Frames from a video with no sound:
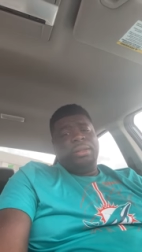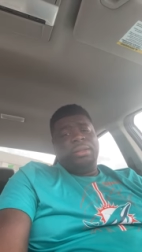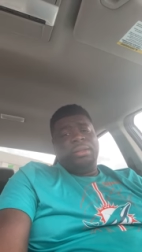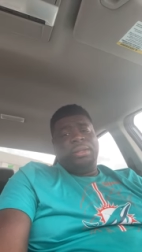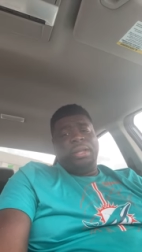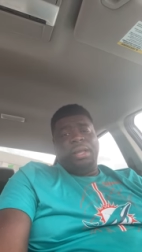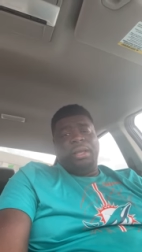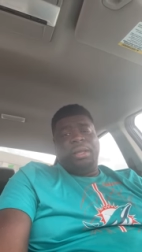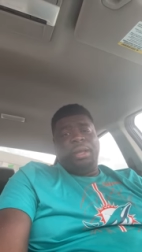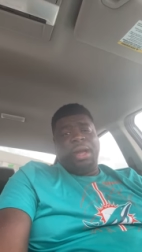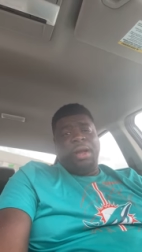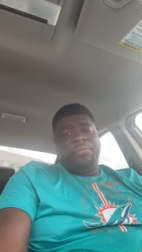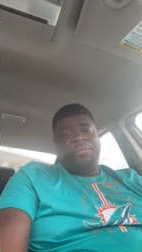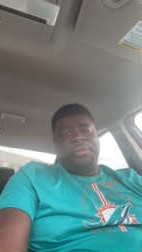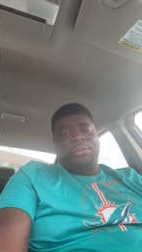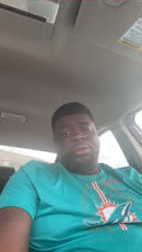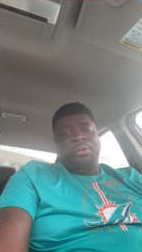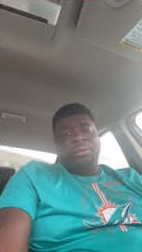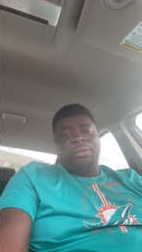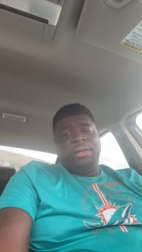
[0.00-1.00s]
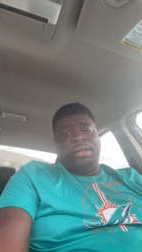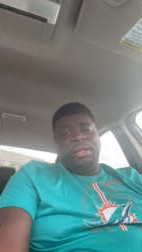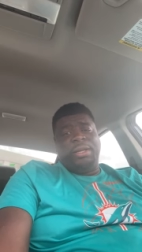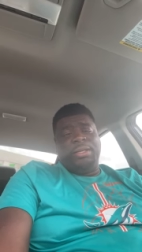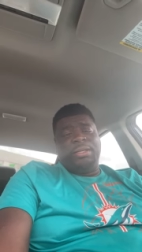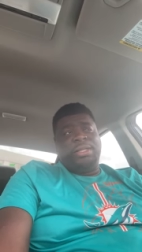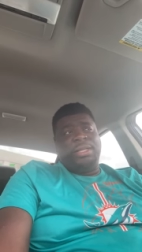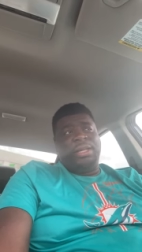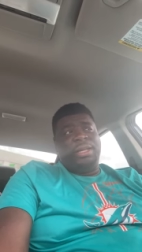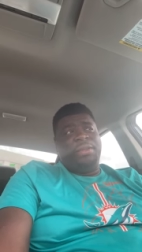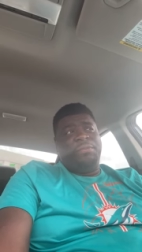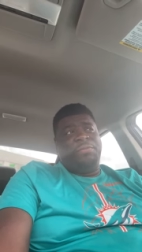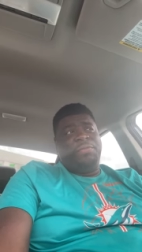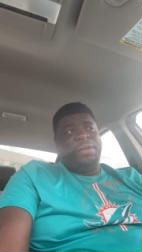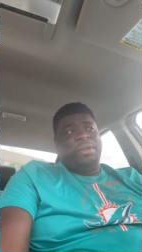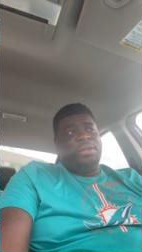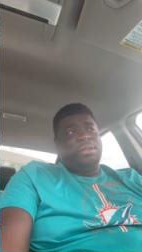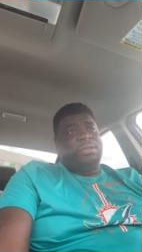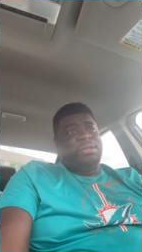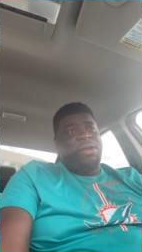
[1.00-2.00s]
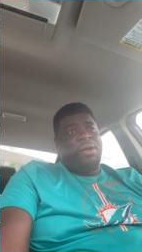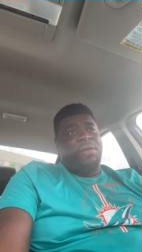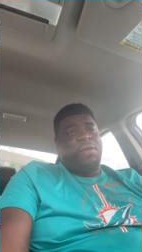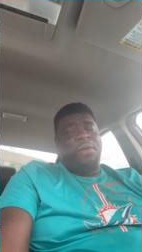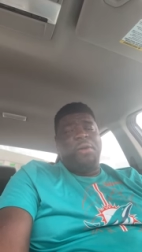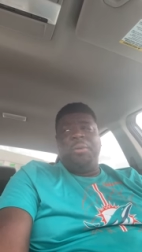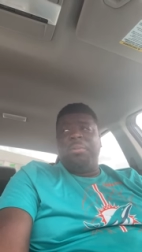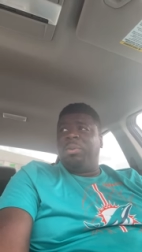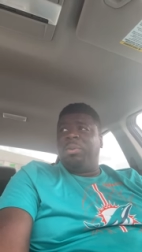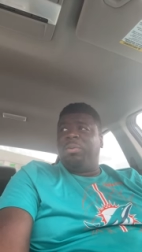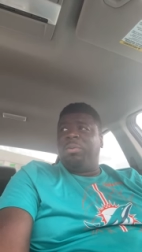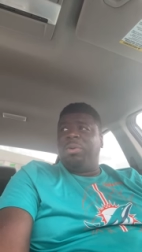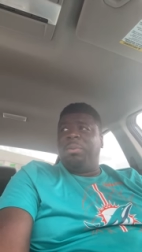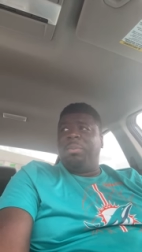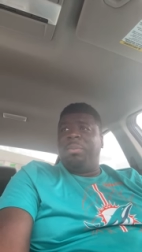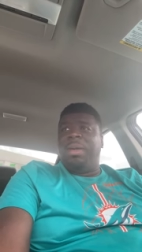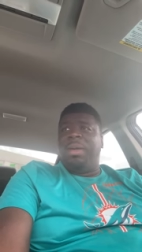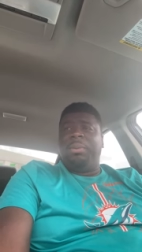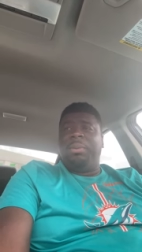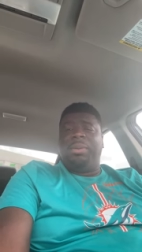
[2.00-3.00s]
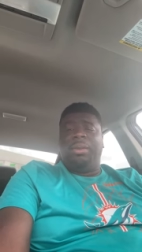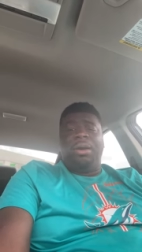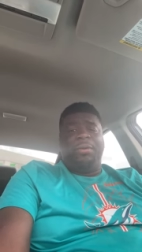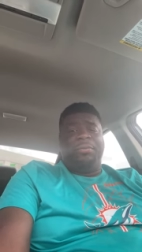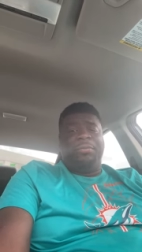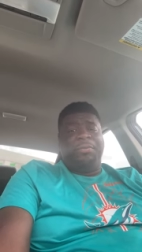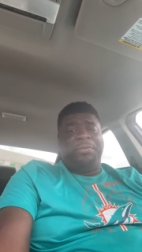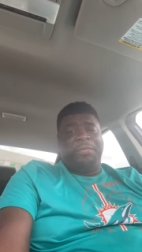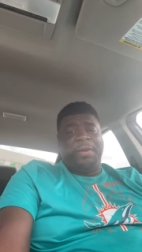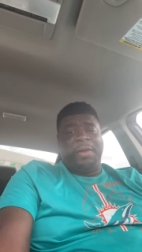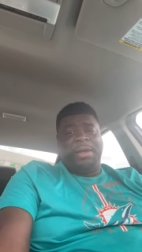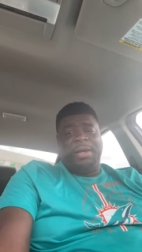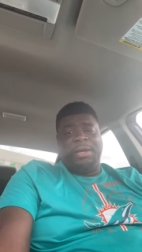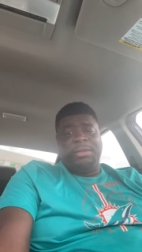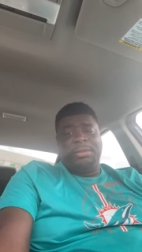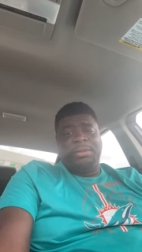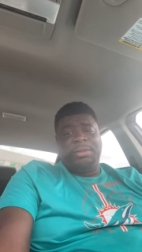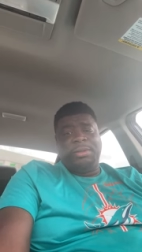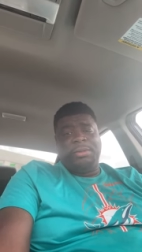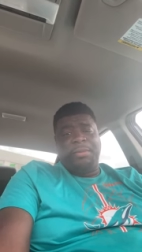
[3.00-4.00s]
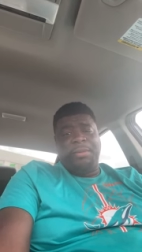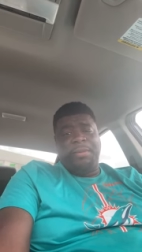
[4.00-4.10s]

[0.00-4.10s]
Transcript: Thank y'all for tuning in to TD Phins Talk, home of the real Miami Dolphin fans.